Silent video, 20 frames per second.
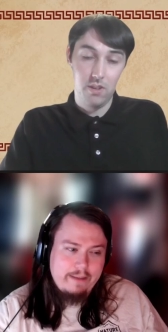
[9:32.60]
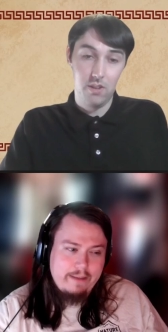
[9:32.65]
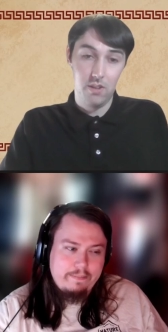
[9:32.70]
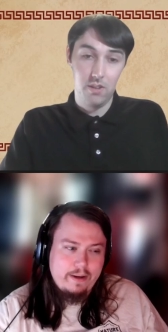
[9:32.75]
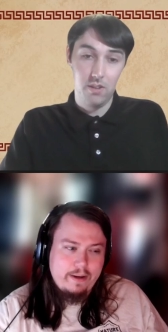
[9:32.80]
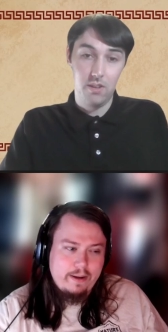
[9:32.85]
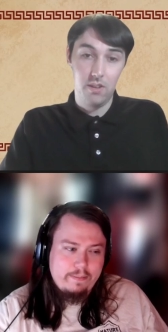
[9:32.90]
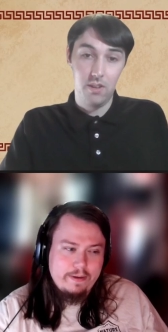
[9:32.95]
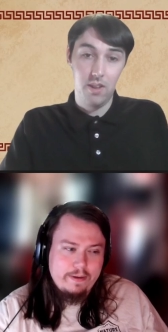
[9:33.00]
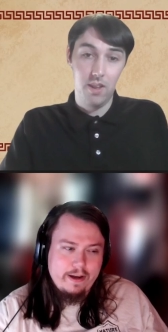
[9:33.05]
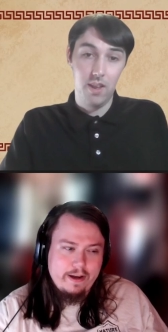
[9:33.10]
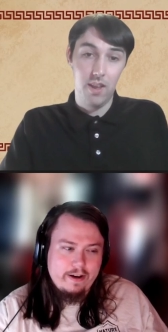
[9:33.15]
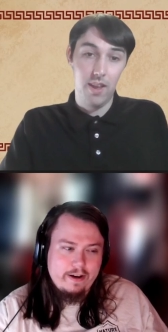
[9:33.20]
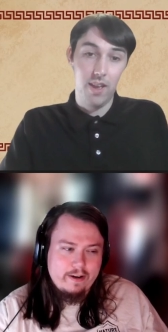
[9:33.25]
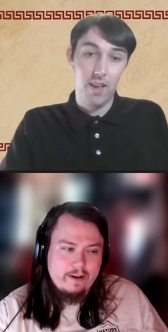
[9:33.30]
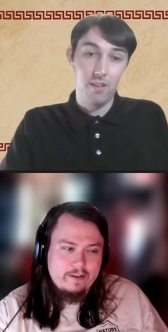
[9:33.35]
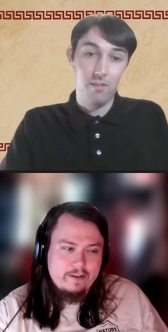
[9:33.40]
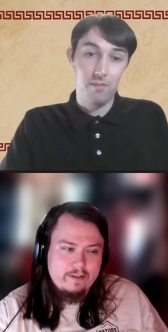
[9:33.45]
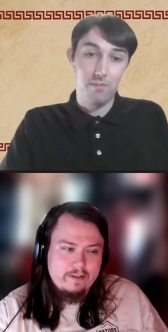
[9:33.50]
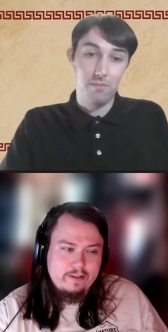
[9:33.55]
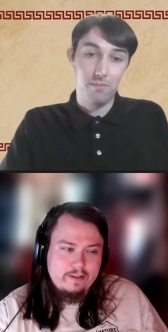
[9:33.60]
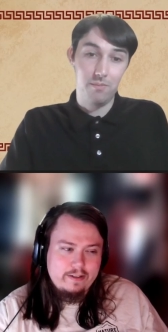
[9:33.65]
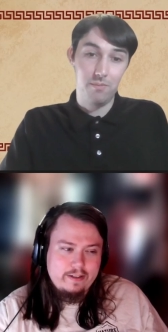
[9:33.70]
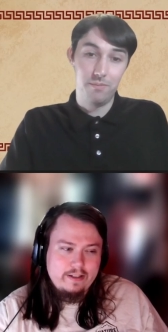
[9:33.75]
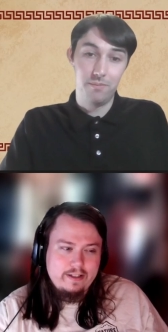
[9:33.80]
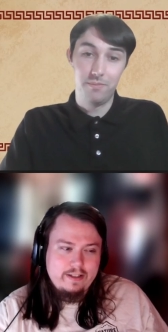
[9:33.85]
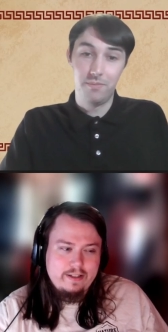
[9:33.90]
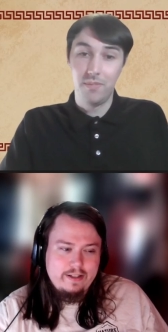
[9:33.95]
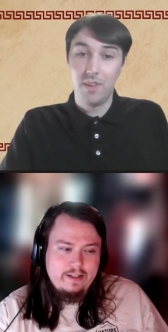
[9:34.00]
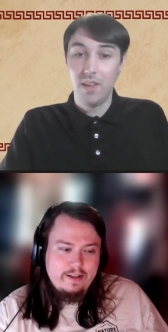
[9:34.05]
Speaker 1: up here
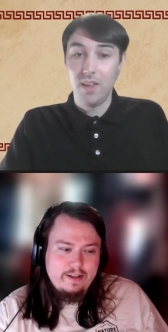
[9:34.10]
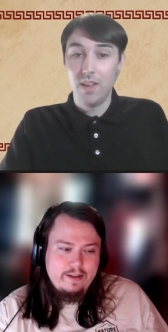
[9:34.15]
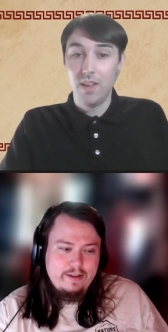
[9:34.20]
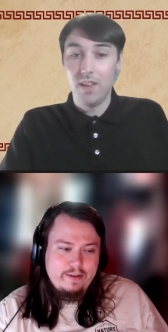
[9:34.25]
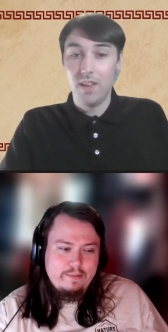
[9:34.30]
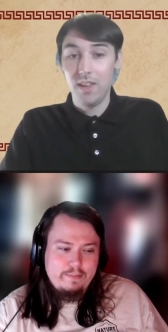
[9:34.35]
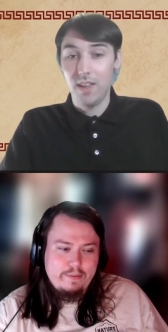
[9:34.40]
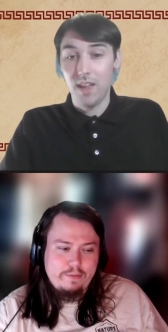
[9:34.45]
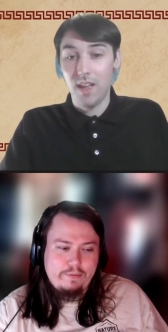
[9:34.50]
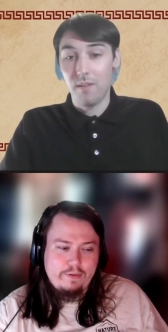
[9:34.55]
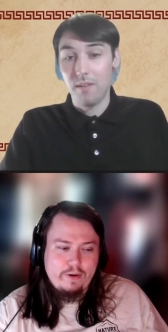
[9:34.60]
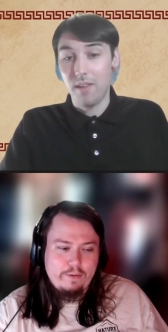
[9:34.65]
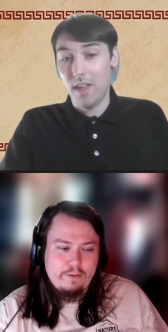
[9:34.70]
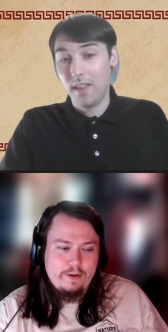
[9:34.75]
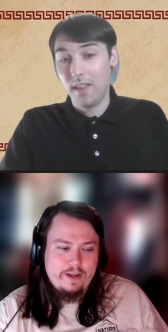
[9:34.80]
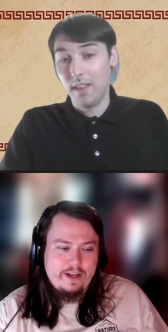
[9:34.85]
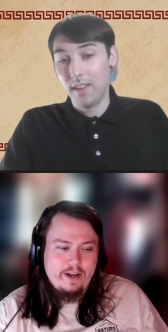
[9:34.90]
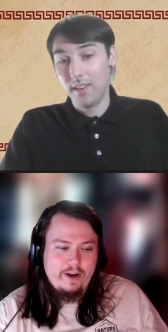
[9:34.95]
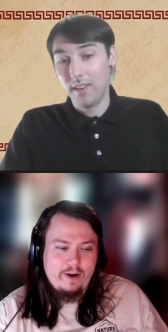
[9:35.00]
before yeah, we yeah, go